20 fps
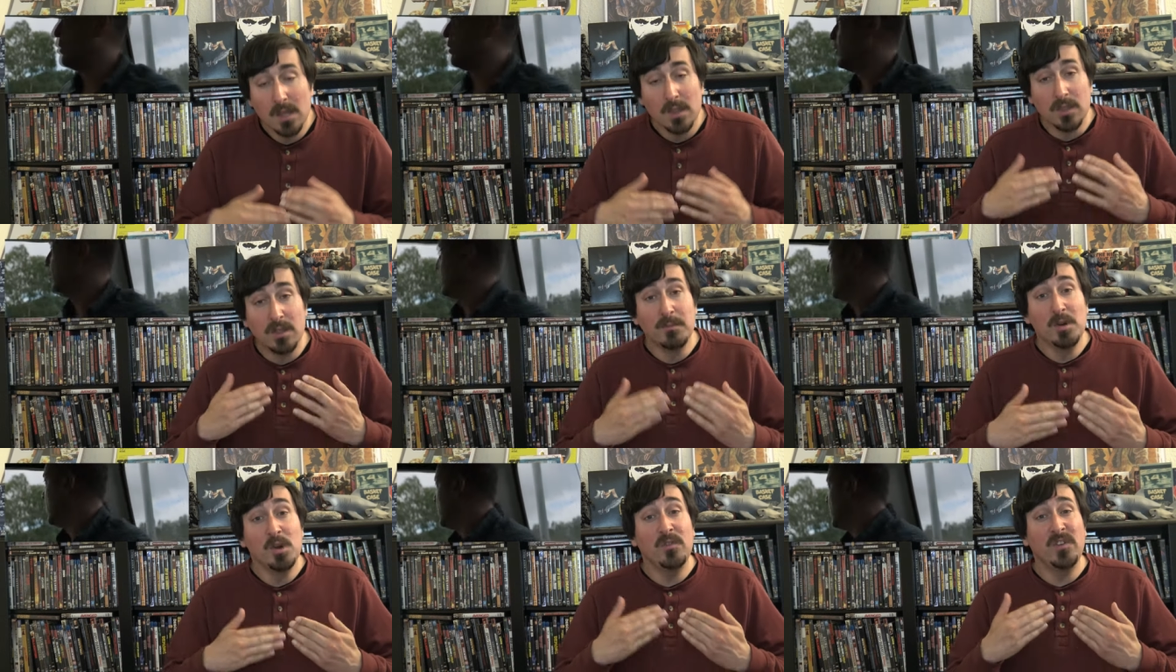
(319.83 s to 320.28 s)

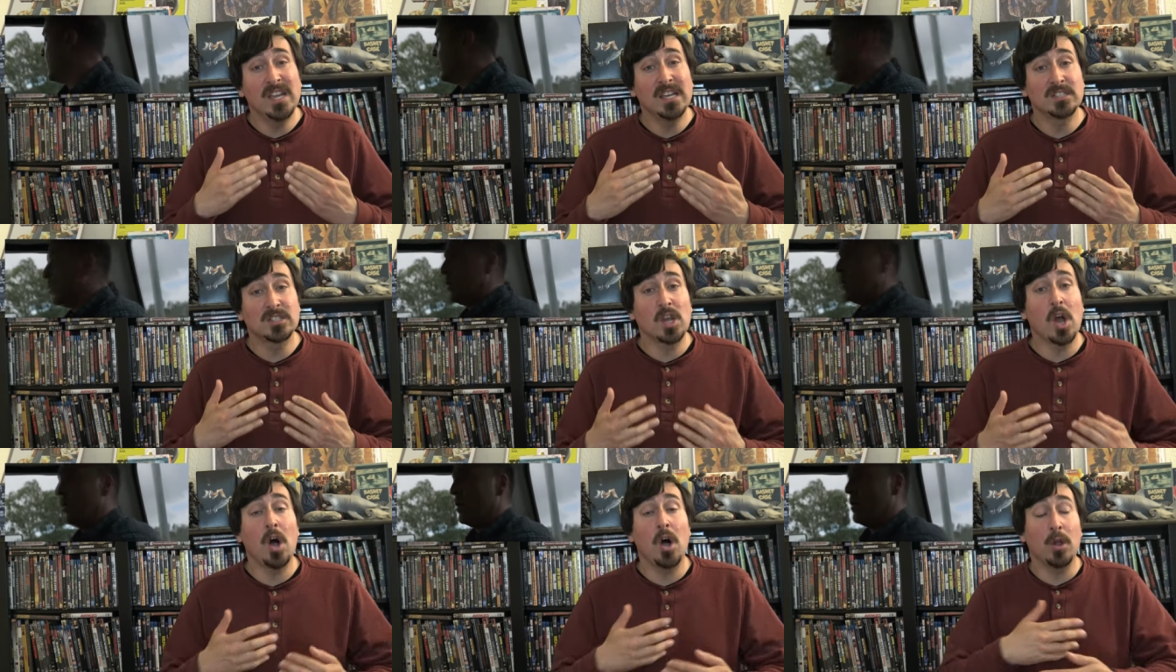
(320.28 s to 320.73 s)
The movie
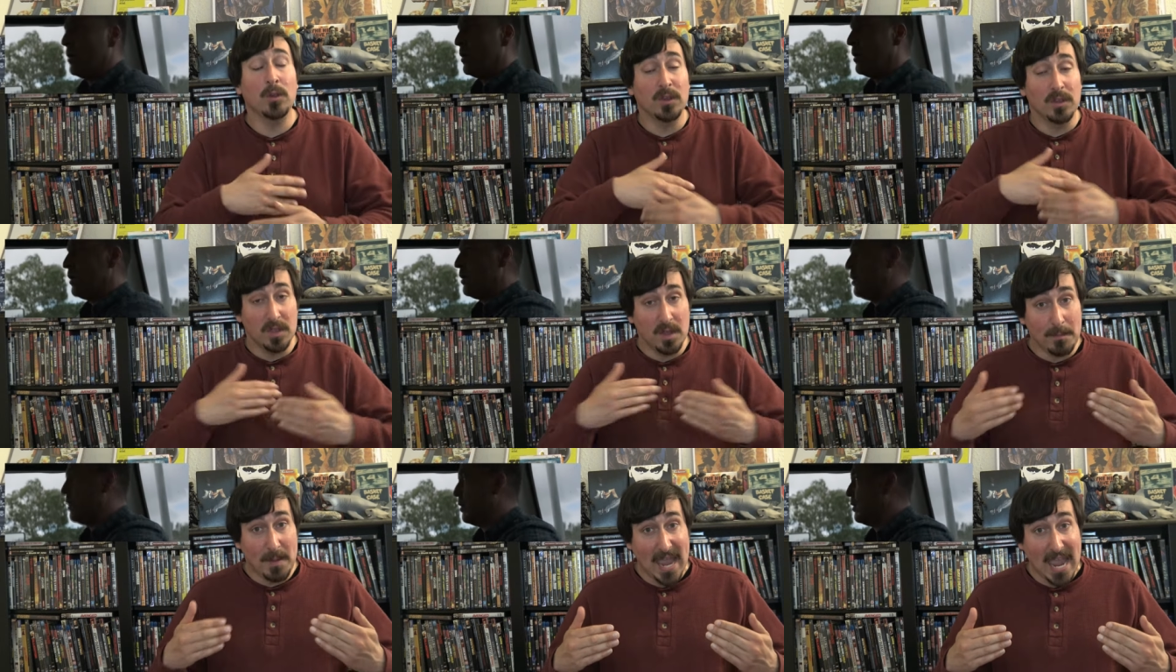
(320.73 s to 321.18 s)
is
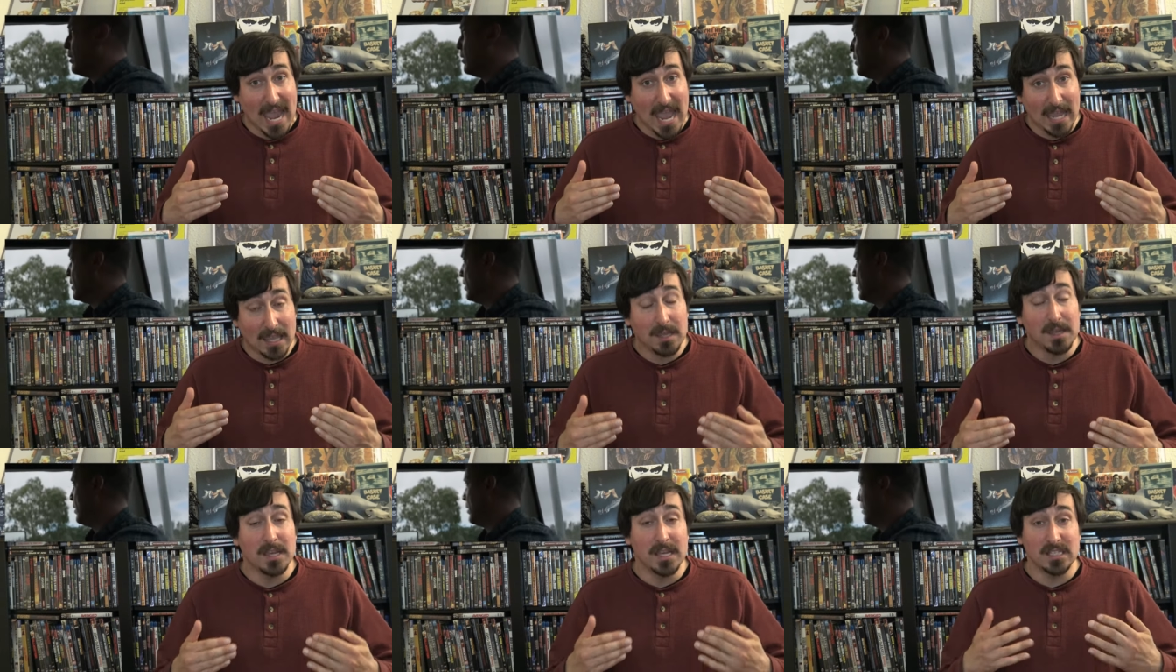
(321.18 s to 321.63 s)
called The
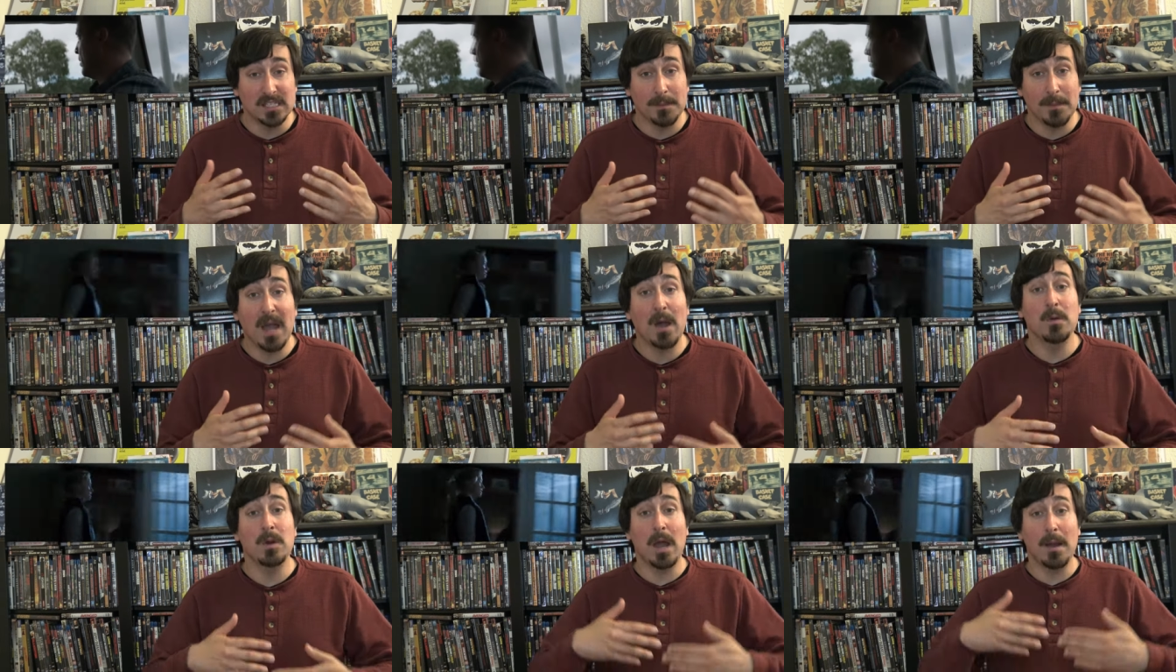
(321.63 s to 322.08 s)
Pack. It's
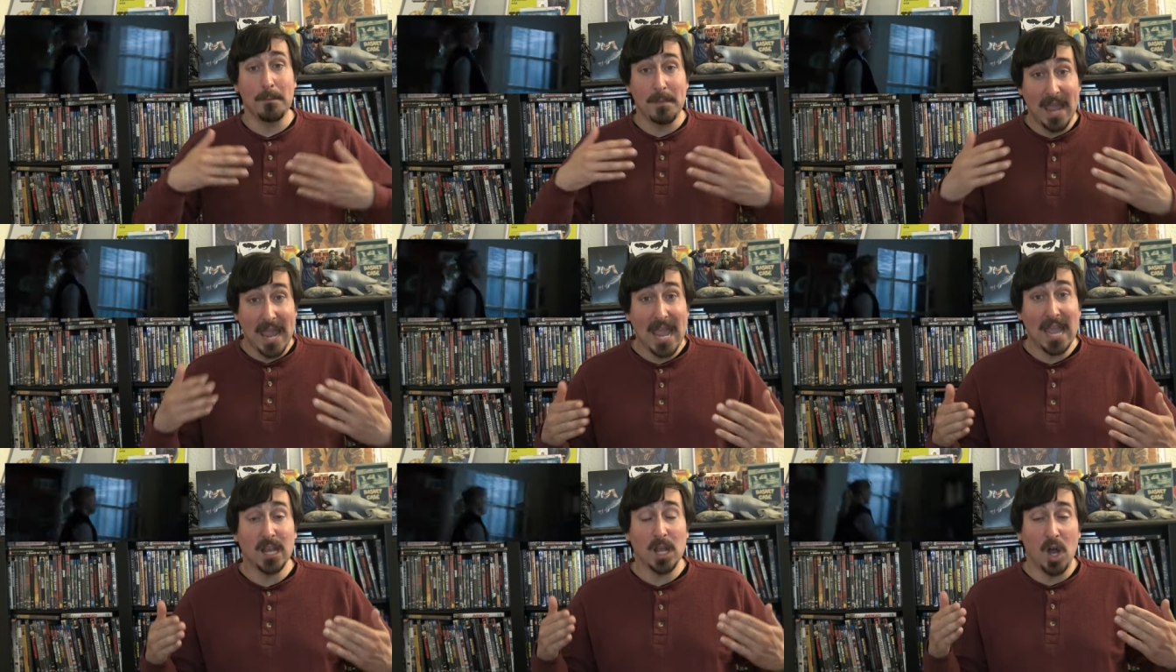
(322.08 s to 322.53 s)
about a
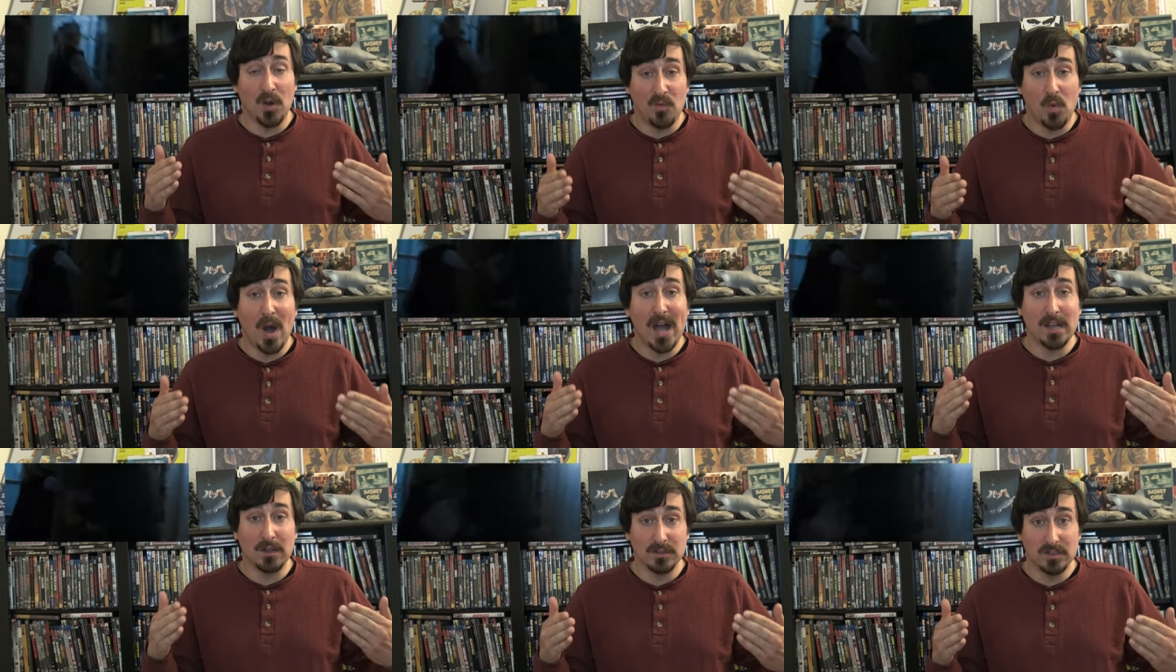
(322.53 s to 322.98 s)
pack of
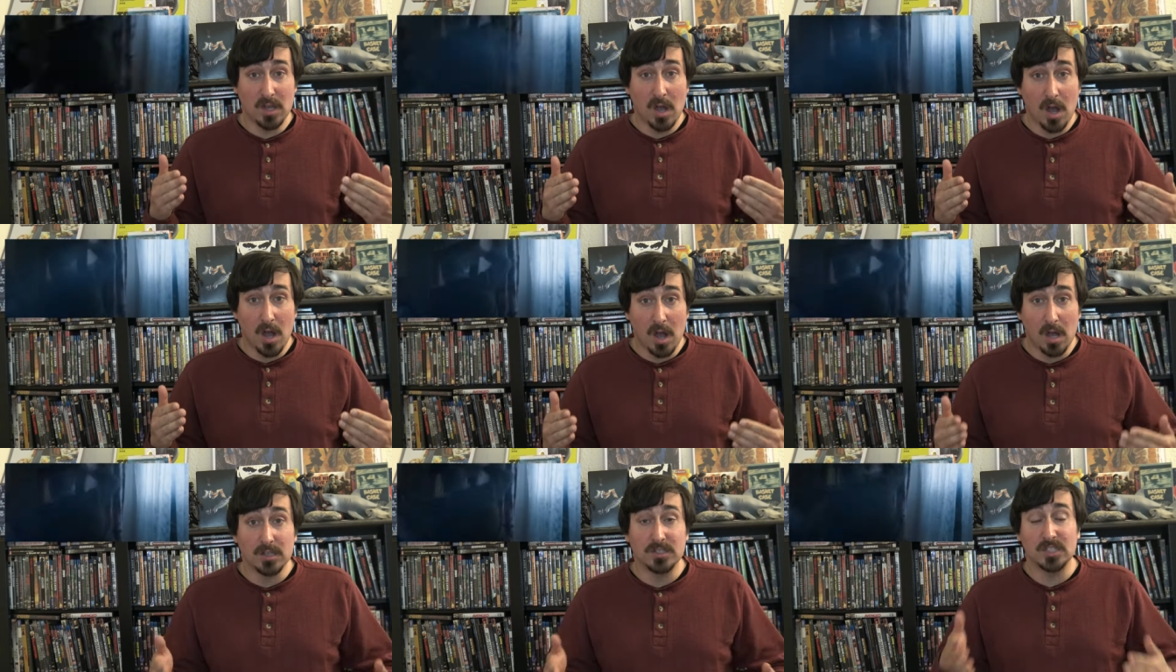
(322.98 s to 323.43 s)
wild
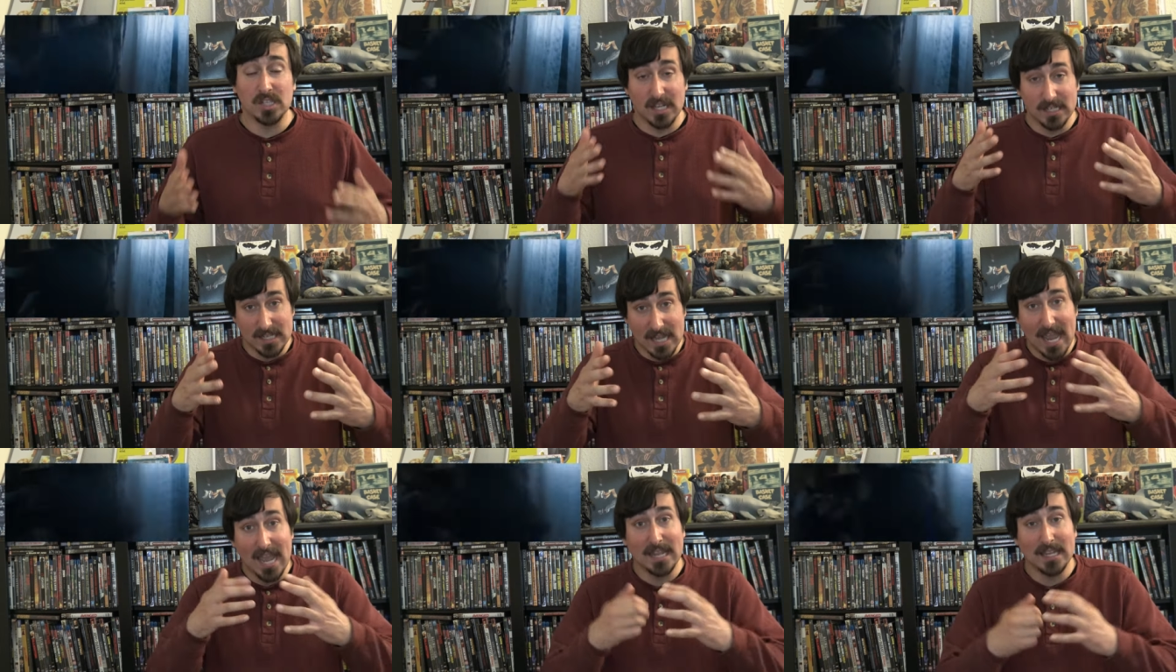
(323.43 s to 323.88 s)
dogs
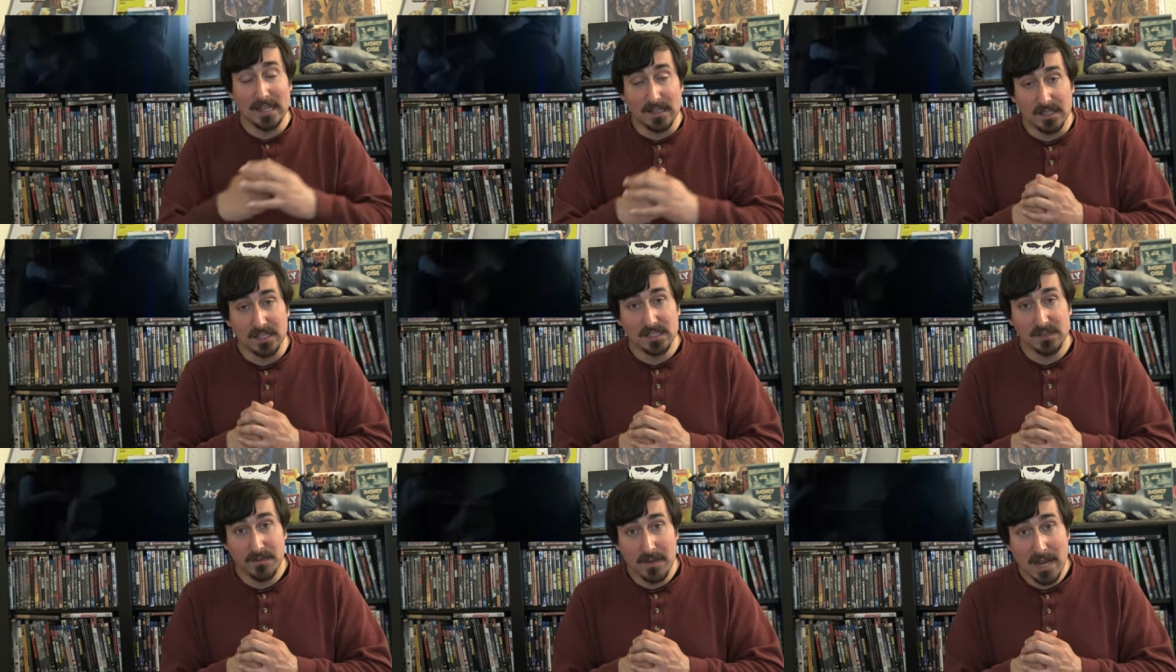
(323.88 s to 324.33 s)
attacking
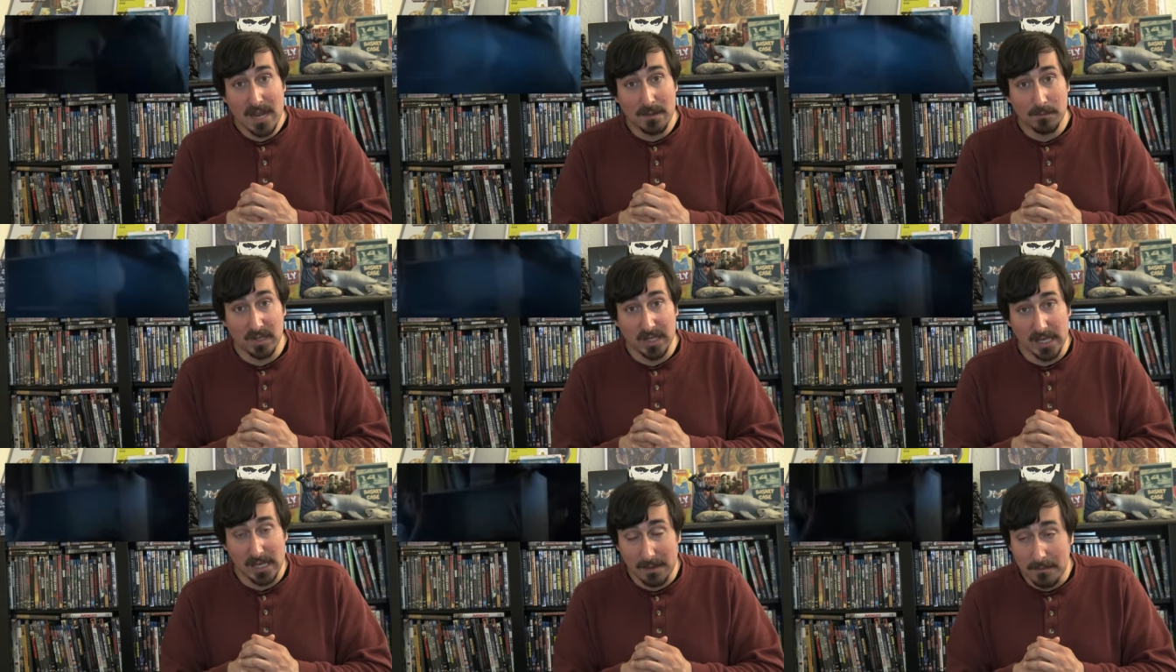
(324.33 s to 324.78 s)
this
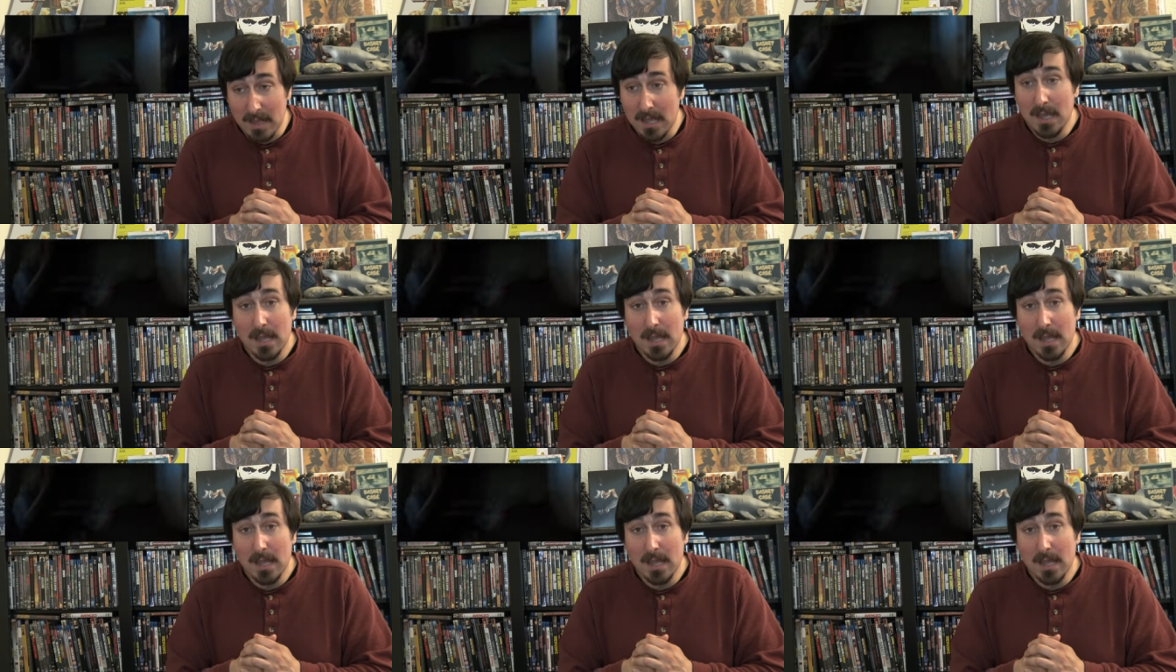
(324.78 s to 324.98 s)
family.